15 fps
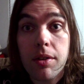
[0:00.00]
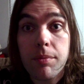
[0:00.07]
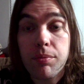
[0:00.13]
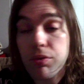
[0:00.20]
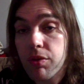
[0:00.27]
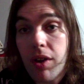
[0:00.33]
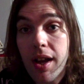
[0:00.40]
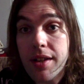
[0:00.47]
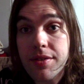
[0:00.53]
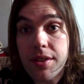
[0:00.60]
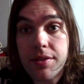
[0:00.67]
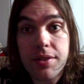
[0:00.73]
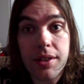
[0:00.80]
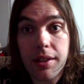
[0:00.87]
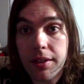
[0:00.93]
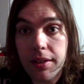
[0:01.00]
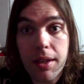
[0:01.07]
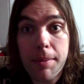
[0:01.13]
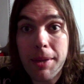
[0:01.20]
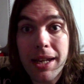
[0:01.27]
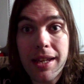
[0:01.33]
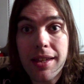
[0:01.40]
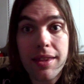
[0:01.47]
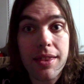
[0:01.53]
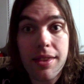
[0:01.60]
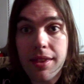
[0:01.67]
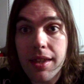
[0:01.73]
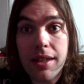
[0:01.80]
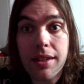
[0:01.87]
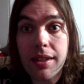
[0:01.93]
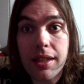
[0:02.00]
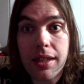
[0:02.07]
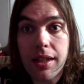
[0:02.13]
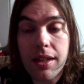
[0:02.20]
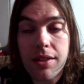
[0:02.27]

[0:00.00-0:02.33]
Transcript: processing, eliminating, thinking,